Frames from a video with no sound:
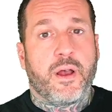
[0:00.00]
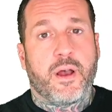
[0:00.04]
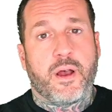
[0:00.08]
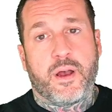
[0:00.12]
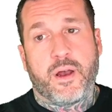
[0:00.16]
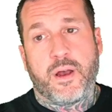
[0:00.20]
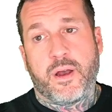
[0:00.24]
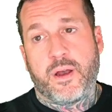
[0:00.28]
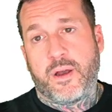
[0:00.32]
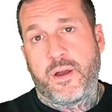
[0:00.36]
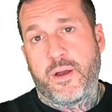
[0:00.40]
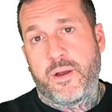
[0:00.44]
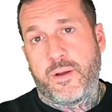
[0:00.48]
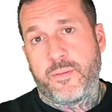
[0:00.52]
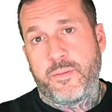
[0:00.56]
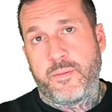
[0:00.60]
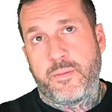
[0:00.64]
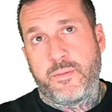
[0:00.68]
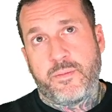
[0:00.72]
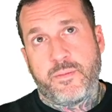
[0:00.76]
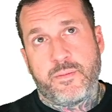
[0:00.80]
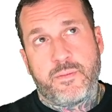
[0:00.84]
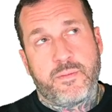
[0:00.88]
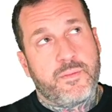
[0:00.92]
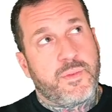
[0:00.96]

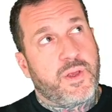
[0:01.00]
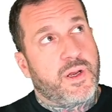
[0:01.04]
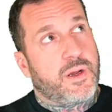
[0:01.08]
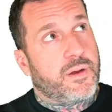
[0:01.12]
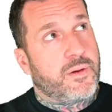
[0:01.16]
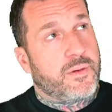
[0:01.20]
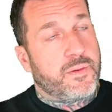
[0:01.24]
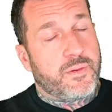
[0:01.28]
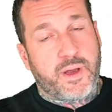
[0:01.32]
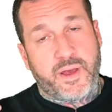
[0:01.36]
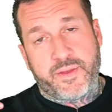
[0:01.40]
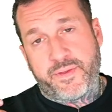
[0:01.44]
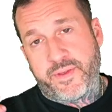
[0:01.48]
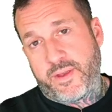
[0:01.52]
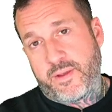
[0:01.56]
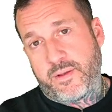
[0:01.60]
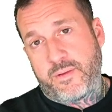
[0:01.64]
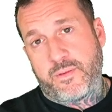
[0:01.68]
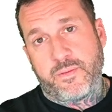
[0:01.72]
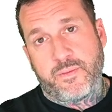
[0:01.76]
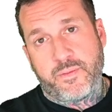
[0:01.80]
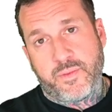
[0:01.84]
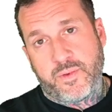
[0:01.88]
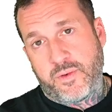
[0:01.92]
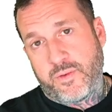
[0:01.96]
Um, you know, I
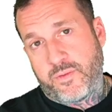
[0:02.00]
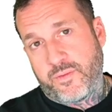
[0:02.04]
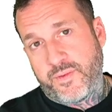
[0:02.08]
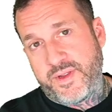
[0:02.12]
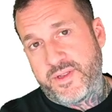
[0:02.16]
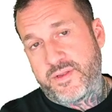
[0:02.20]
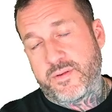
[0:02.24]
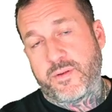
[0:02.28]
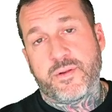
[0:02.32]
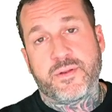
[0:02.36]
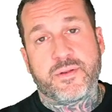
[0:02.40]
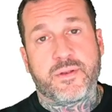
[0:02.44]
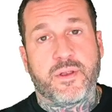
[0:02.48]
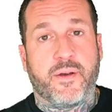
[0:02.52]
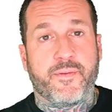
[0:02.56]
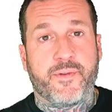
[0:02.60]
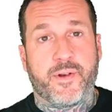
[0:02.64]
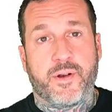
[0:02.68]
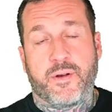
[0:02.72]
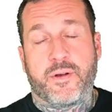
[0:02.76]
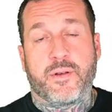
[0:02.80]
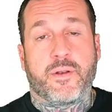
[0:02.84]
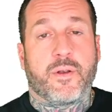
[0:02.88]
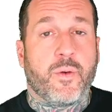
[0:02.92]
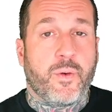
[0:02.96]
think, you know, resource
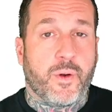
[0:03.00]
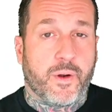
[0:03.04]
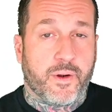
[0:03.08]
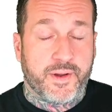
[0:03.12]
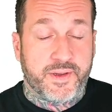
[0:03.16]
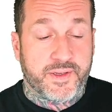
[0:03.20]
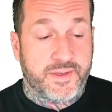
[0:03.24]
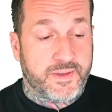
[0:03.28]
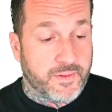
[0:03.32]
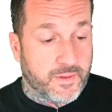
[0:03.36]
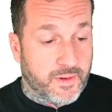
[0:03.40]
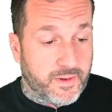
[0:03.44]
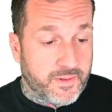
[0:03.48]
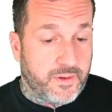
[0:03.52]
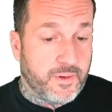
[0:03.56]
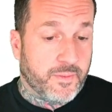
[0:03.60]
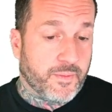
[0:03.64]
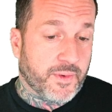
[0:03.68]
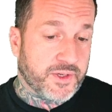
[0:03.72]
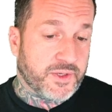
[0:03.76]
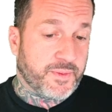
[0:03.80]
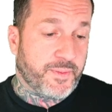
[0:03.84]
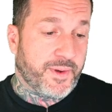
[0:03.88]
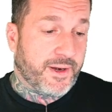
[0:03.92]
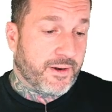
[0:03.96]
governor and query store are two
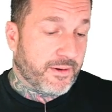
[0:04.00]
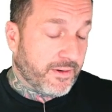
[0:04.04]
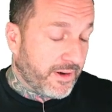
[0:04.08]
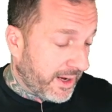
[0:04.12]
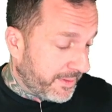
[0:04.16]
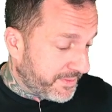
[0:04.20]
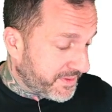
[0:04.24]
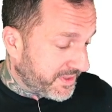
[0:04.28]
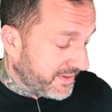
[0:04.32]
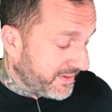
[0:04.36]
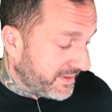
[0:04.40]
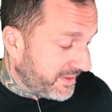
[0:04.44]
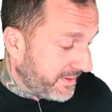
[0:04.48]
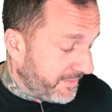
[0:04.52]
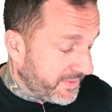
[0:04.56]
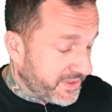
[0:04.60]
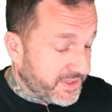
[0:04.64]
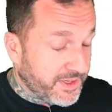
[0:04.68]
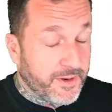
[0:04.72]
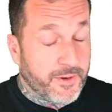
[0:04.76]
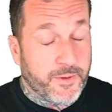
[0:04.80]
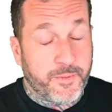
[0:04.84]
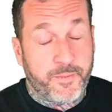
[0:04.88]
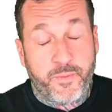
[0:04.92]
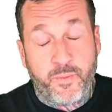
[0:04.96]
much better options.
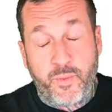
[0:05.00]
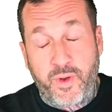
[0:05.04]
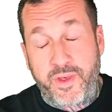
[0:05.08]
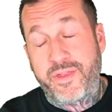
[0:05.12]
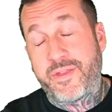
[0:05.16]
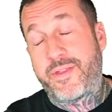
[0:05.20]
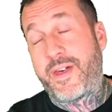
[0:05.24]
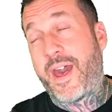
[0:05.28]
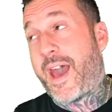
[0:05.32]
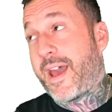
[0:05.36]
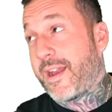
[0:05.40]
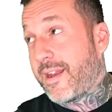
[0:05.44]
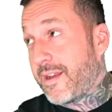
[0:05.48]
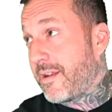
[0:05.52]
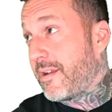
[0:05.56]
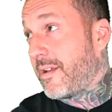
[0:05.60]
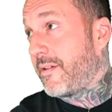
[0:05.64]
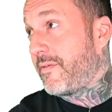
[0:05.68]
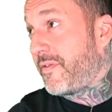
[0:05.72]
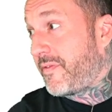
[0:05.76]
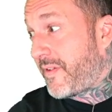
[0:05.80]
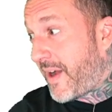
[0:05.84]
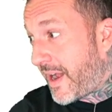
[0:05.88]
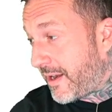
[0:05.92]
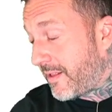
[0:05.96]
So with that
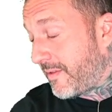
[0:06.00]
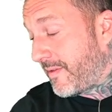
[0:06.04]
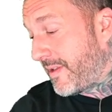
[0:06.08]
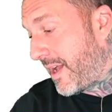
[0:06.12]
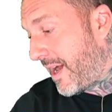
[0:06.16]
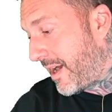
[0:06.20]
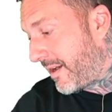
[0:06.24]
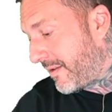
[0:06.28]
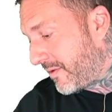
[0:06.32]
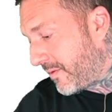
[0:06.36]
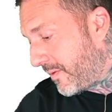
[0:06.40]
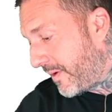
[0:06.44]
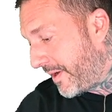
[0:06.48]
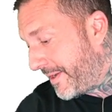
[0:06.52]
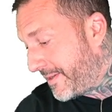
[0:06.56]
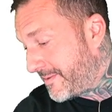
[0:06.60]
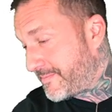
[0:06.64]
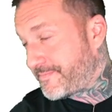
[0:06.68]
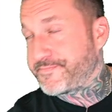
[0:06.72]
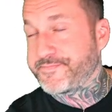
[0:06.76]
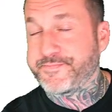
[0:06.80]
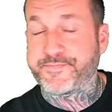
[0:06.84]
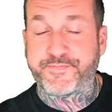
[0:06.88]
finally out of the way,